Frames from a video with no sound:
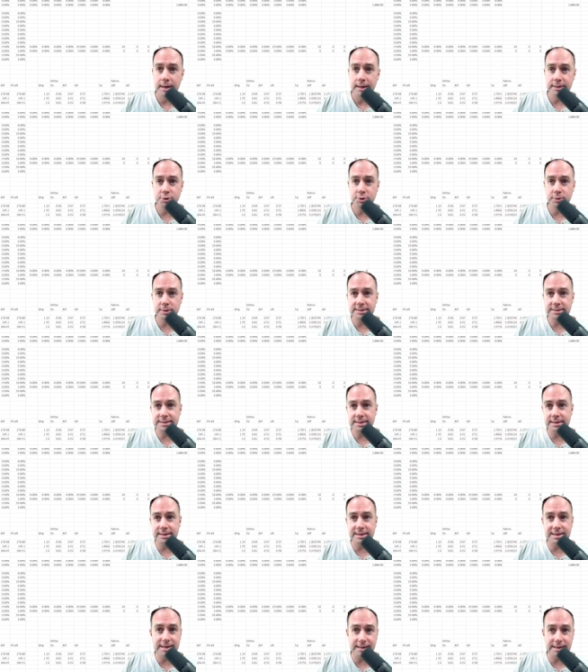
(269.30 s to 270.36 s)
Uh, as you can see,
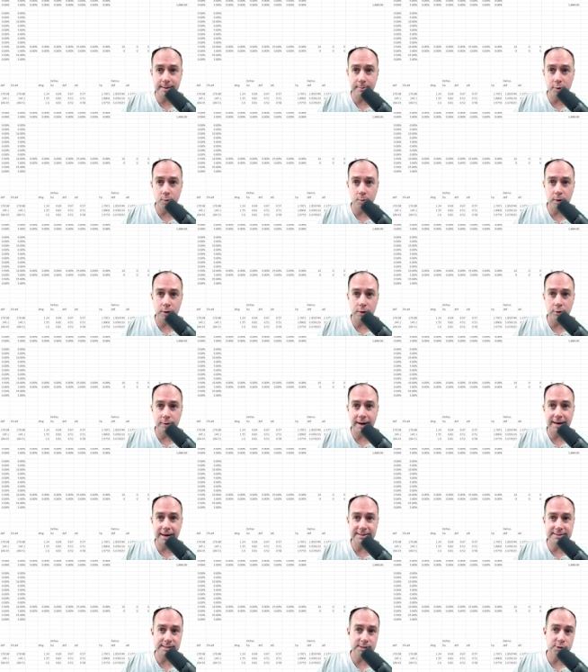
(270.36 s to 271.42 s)
the key number that we're going to look
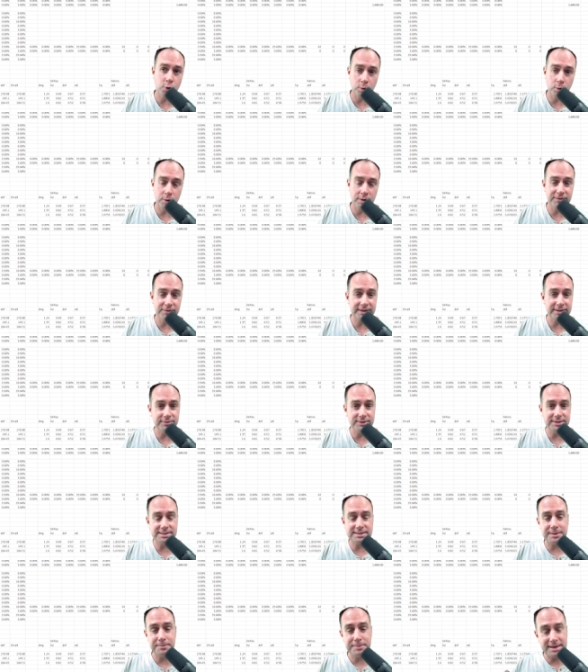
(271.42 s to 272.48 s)
at is this total
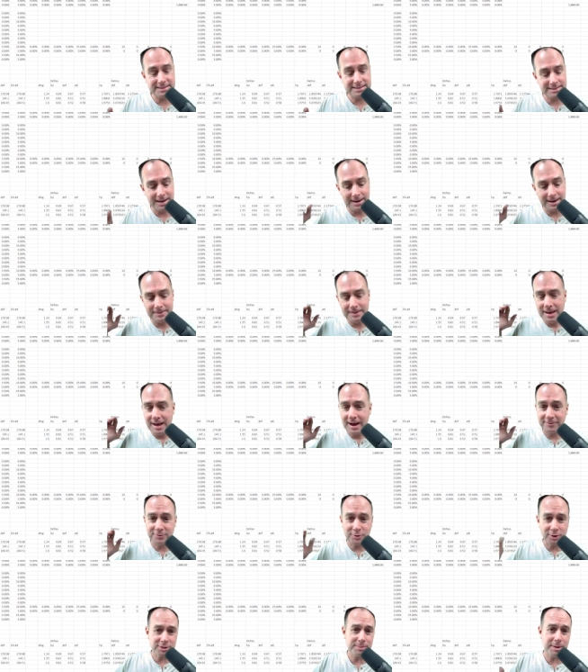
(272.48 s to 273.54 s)
effectiveness to baseline.
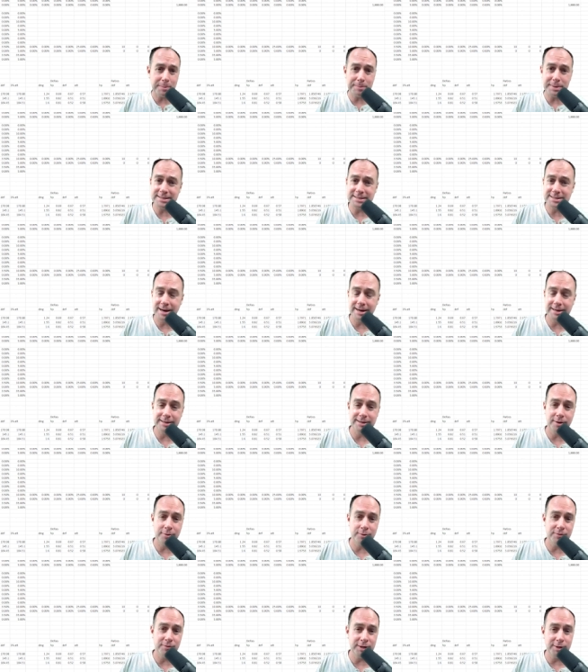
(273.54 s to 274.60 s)
I've talked about baseline in
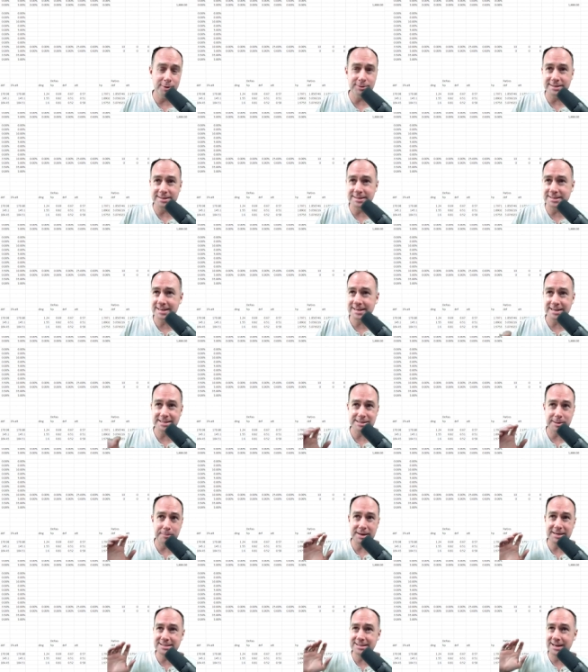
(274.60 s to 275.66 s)
other videos. In this case,
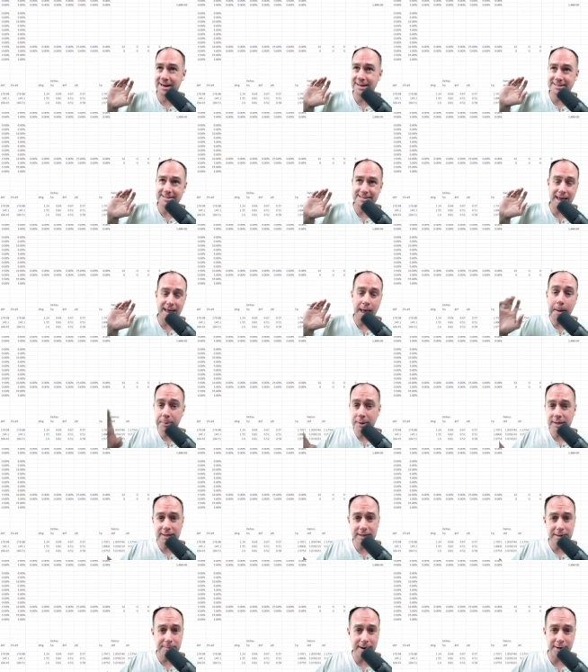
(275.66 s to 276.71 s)
the baseline is an
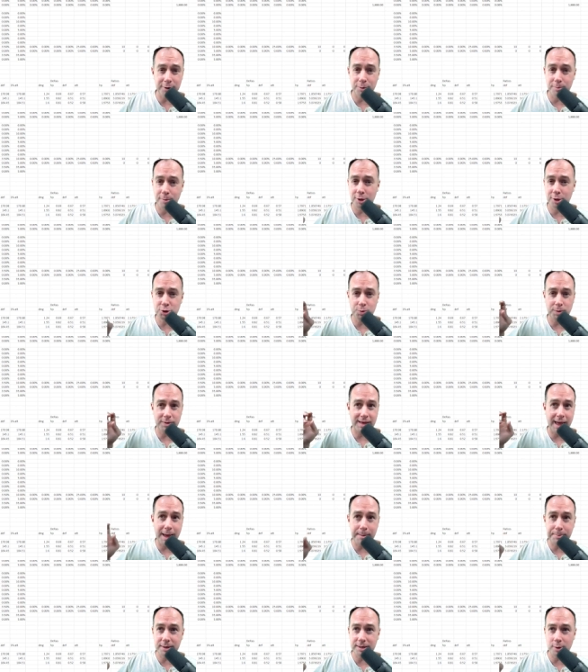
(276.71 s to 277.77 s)
epic commander march with
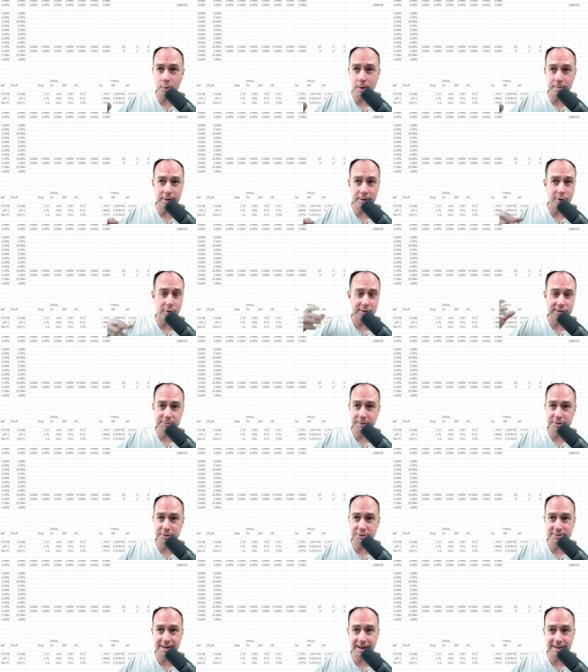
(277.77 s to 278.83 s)
epic equipment, all
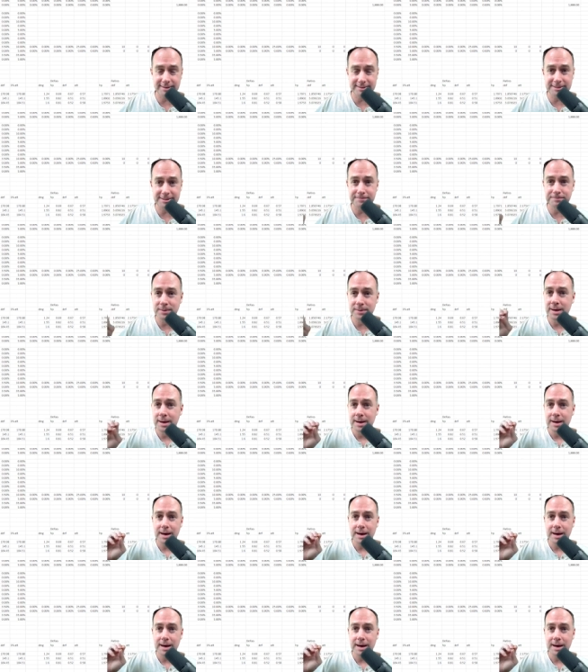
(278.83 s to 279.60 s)
special talented.